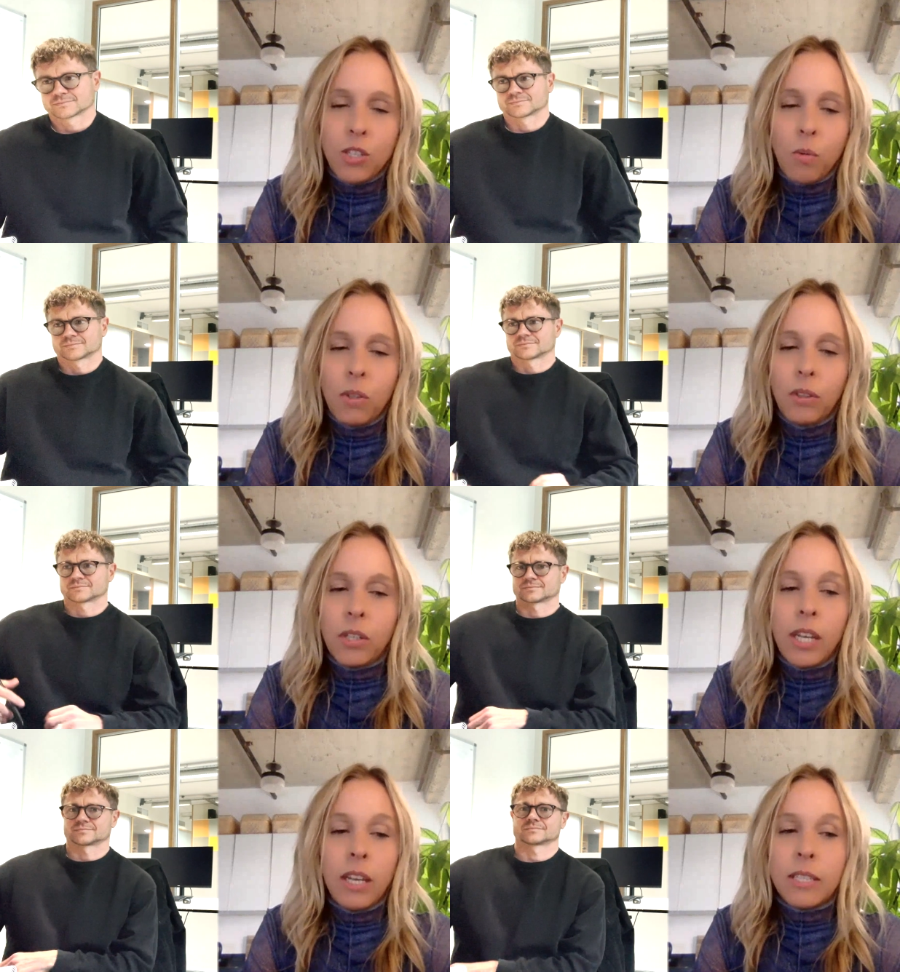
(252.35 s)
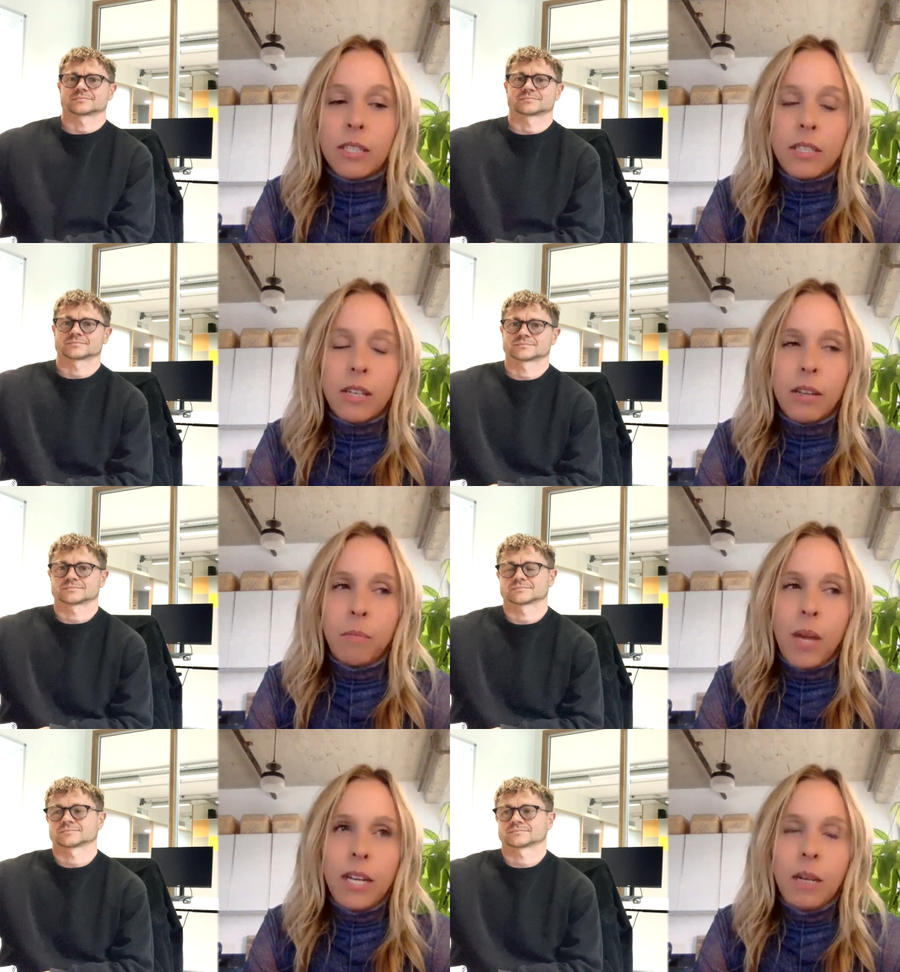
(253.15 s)
Speaker 1: So we're looking as
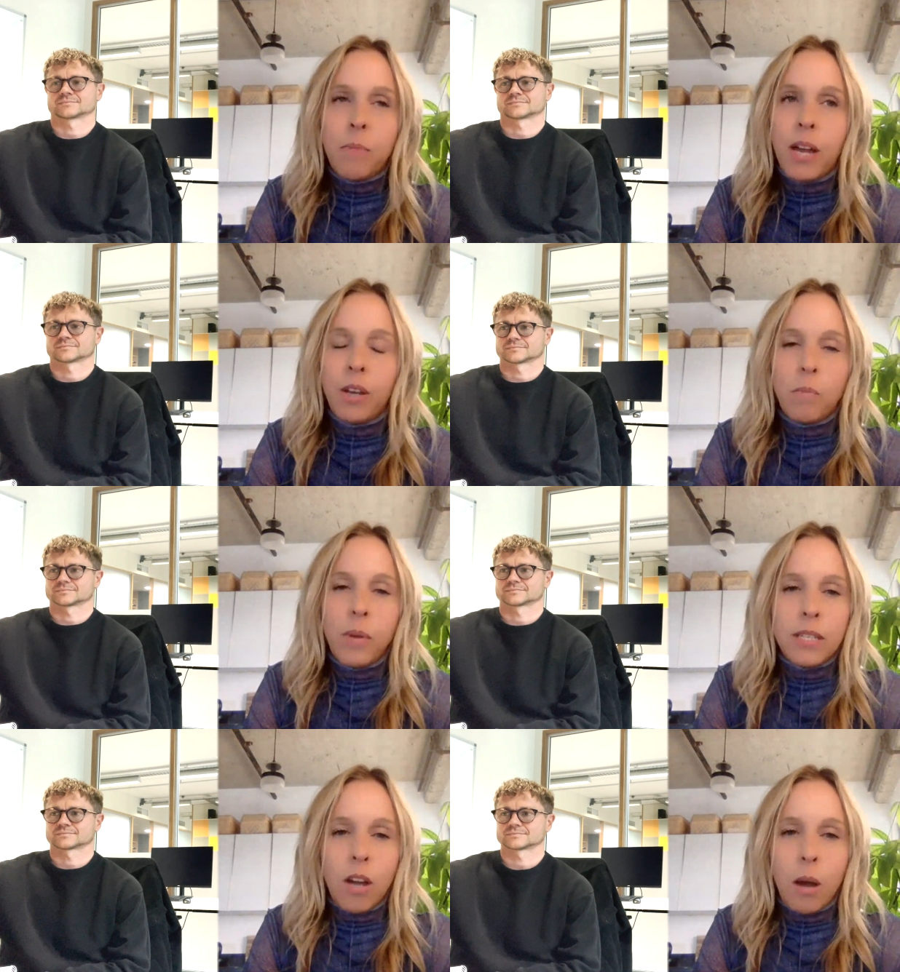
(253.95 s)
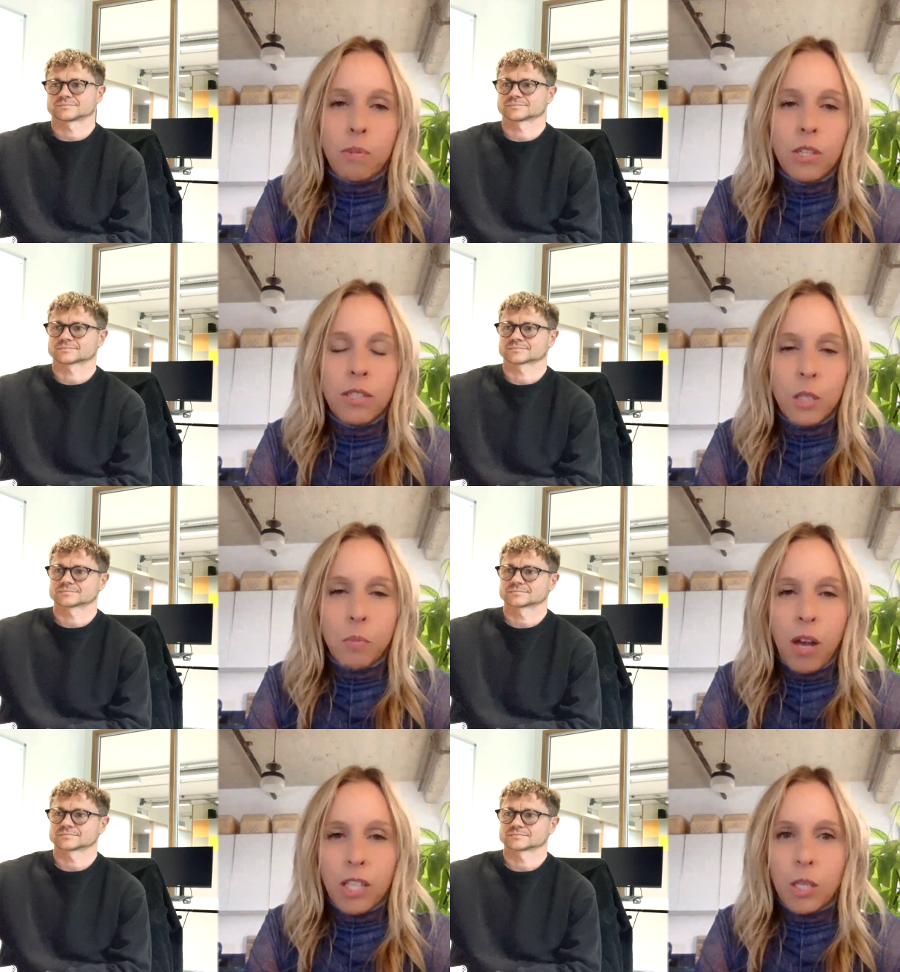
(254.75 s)
many bio based options
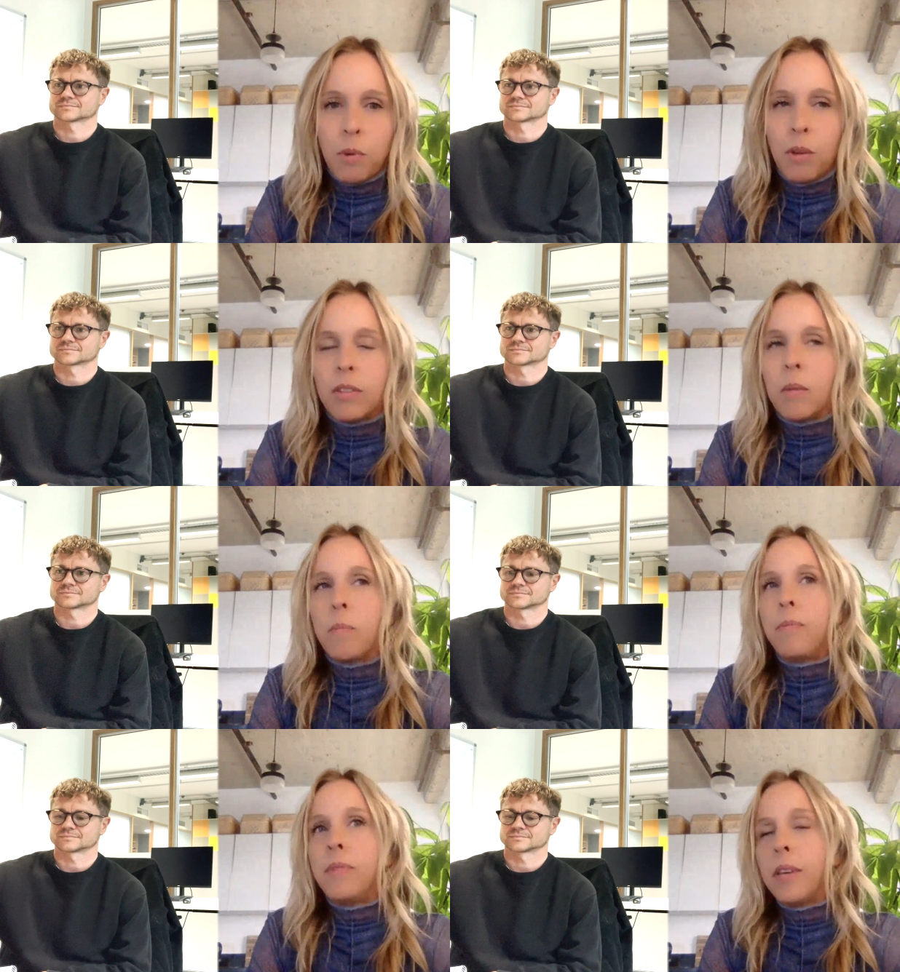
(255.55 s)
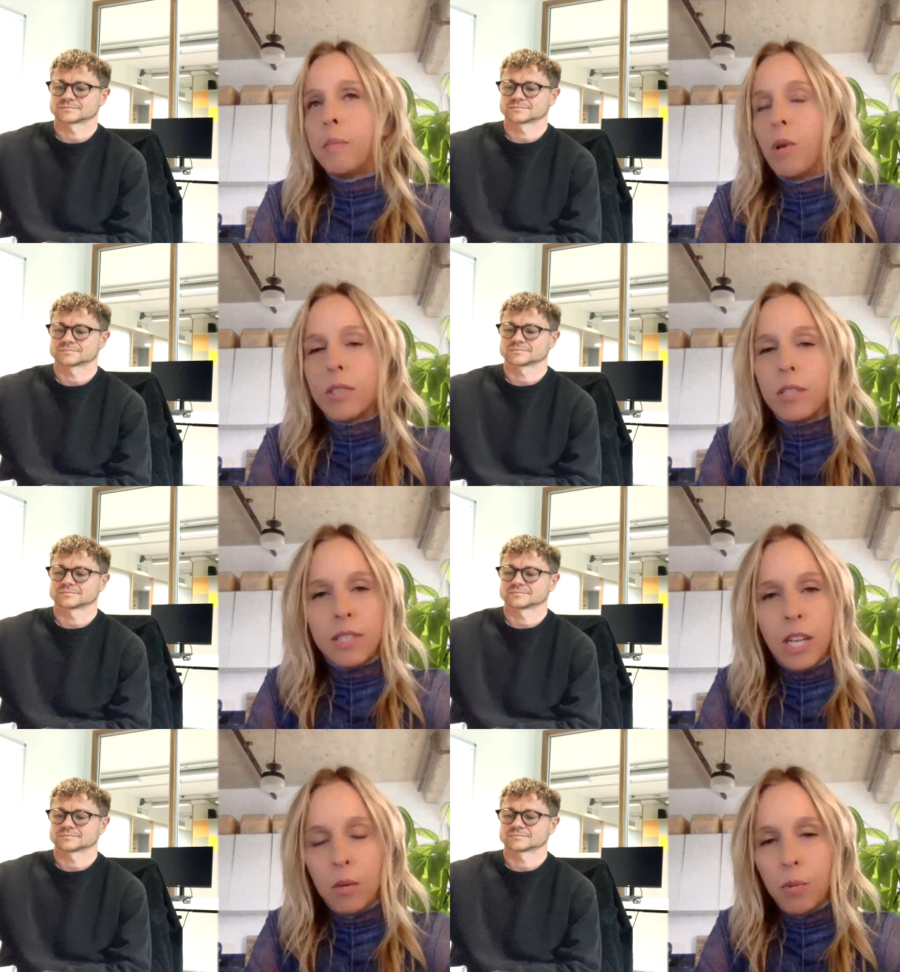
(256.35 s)
as possible the, the most
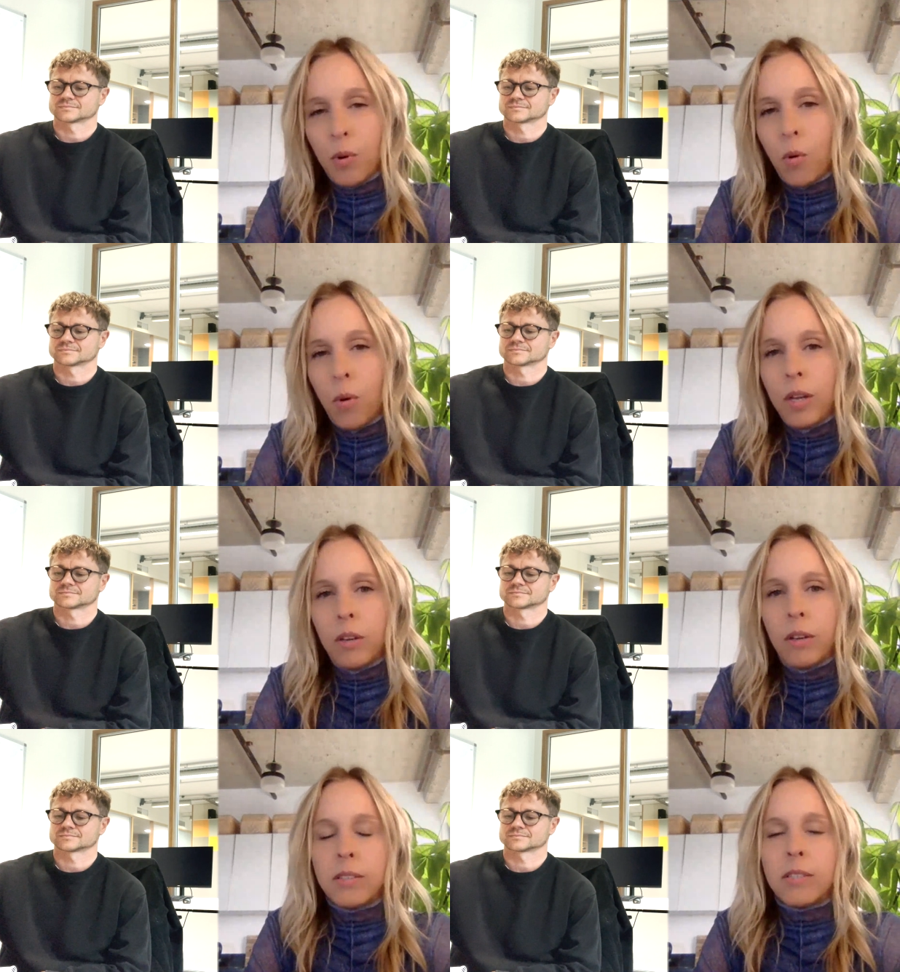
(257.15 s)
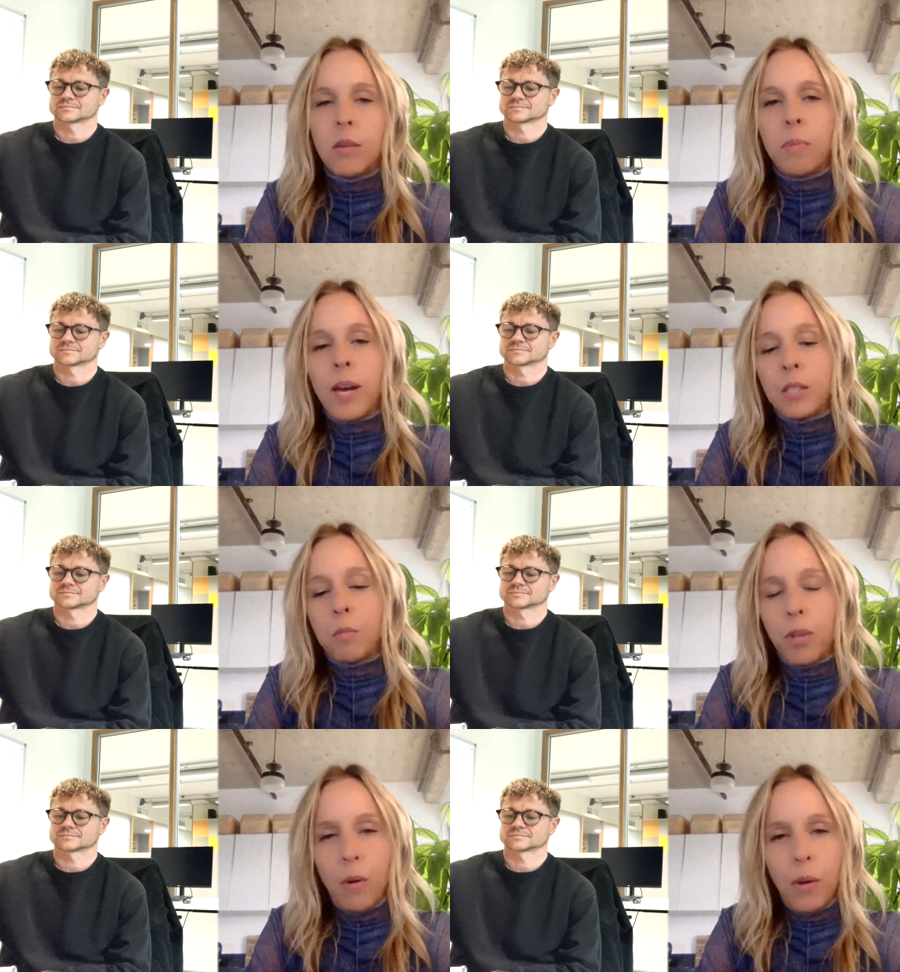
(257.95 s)
sustainable oils, the
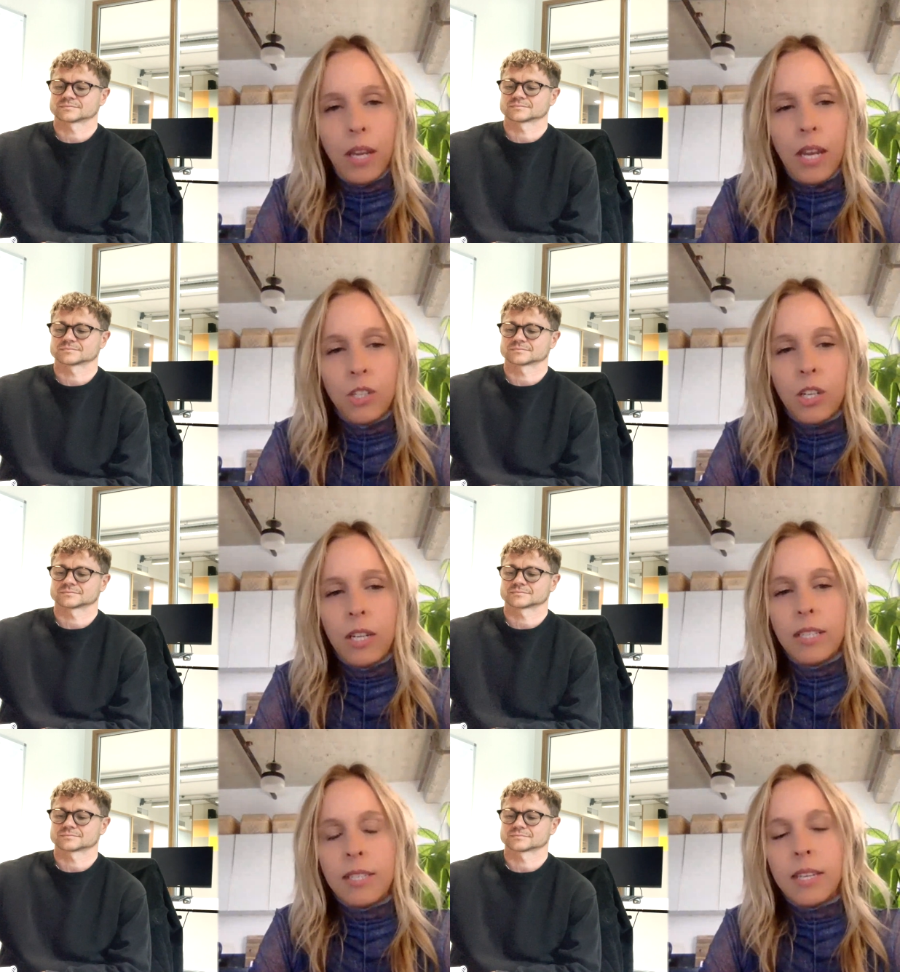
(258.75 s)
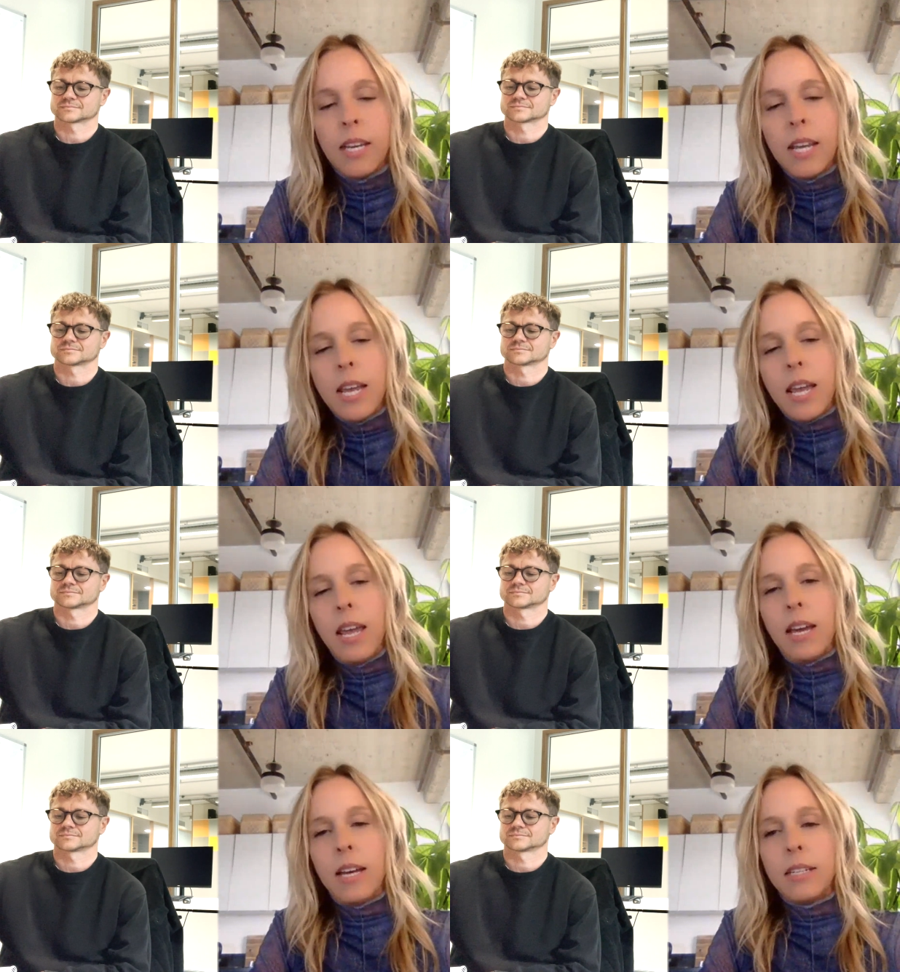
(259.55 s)
best blowing agents.
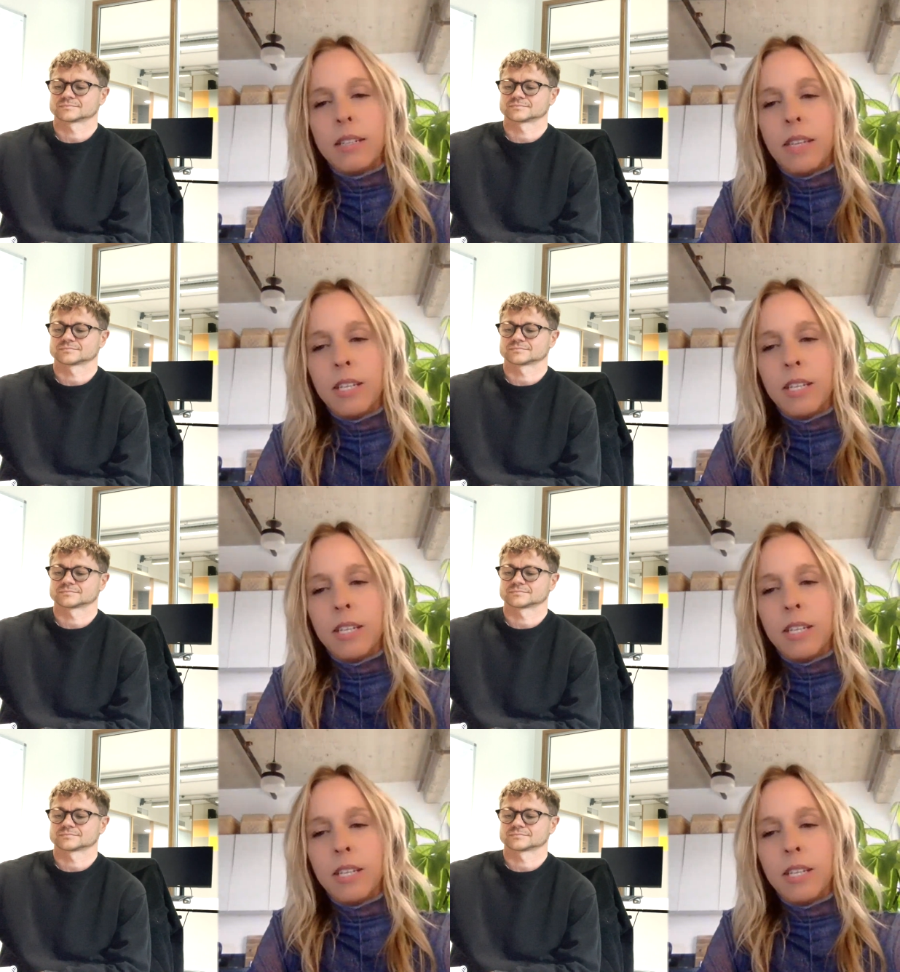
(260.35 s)
And